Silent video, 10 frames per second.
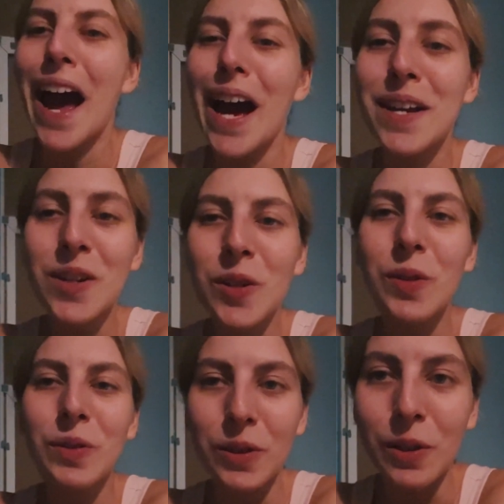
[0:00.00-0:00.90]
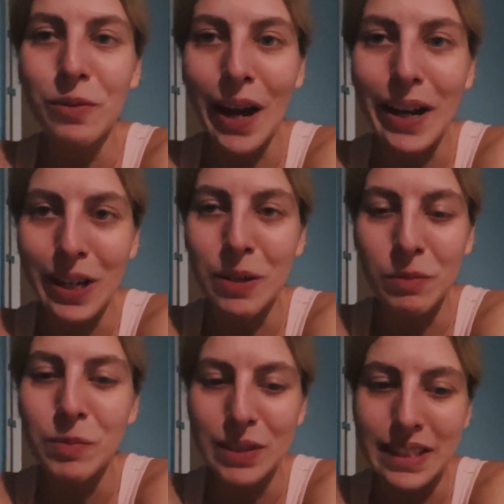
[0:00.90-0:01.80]
i do love hanging out
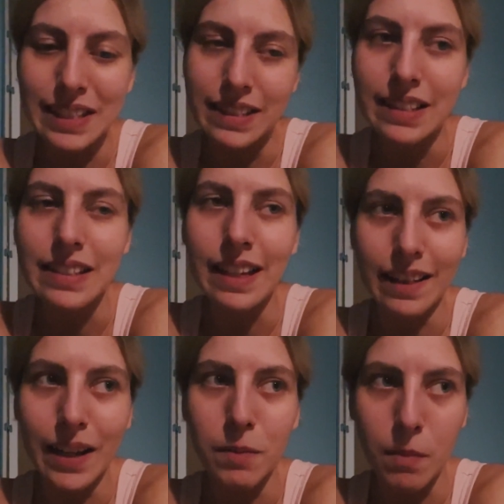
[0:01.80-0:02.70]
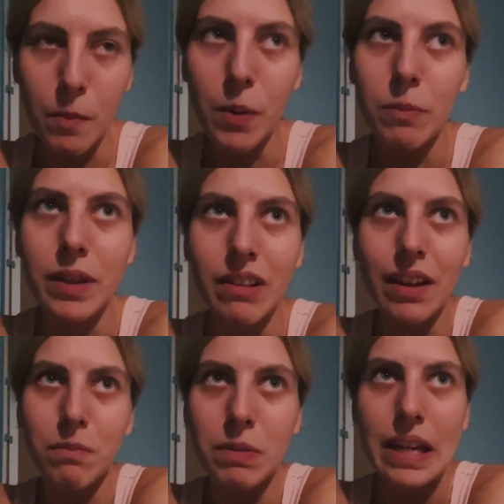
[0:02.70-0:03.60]
with my sisters and like my mom and
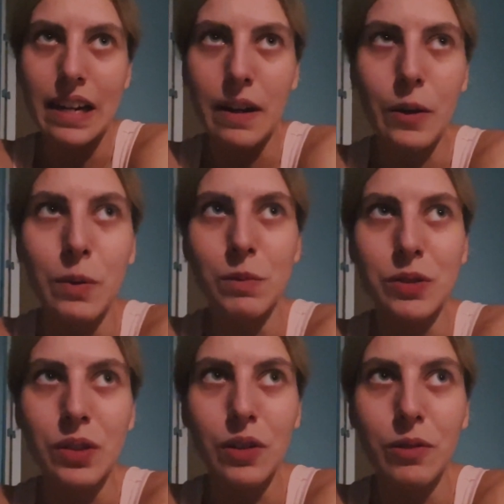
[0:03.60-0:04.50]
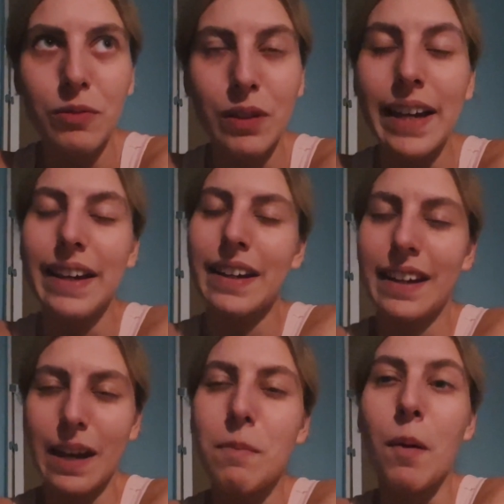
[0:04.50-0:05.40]
like being at home and stuff like
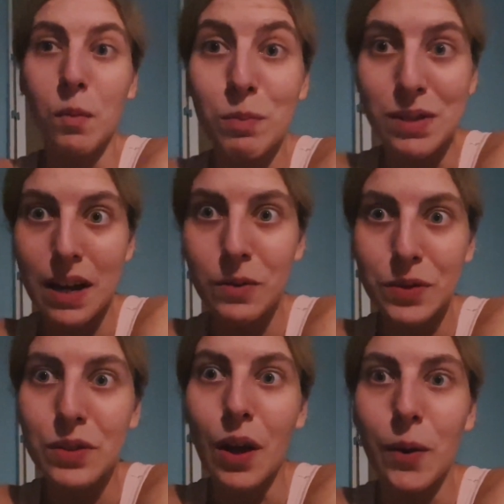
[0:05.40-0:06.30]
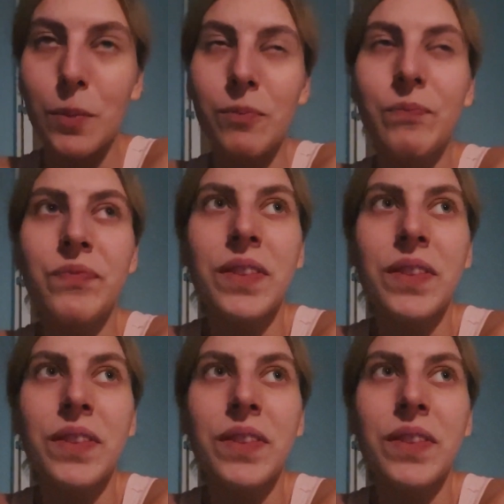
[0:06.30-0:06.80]
in my mom's house home